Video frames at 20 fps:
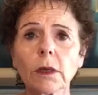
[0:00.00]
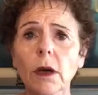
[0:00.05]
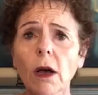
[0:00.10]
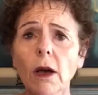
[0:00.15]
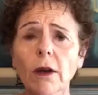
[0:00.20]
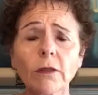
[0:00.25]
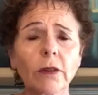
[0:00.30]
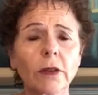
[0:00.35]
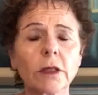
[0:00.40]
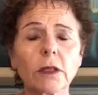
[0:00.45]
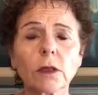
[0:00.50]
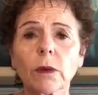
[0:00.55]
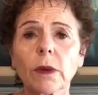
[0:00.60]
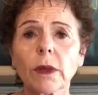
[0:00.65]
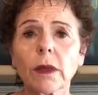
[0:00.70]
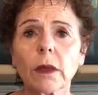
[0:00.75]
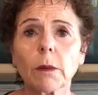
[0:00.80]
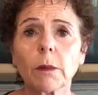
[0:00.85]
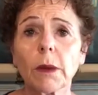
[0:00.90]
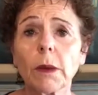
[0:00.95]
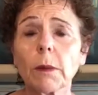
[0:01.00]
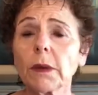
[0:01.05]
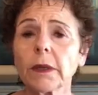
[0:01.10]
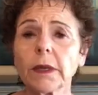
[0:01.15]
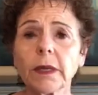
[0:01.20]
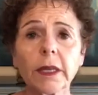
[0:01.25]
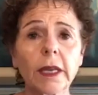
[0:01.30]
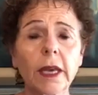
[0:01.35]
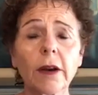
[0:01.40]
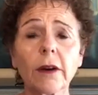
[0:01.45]
conference with the people
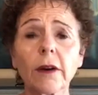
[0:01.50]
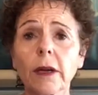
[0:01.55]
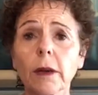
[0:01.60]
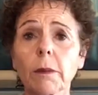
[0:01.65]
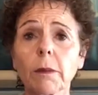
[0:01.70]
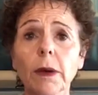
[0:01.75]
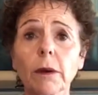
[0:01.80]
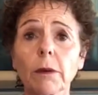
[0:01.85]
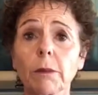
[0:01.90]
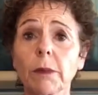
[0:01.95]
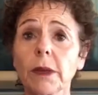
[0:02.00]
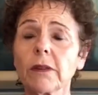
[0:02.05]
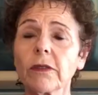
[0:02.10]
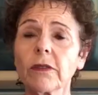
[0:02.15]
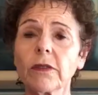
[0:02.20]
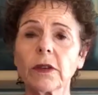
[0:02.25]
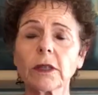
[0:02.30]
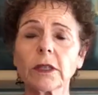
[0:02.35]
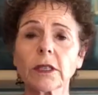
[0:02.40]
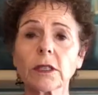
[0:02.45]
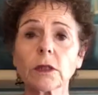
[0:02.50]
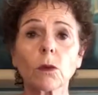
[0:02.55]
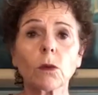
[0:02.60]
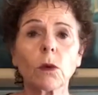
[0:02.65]
in the area about being fearless?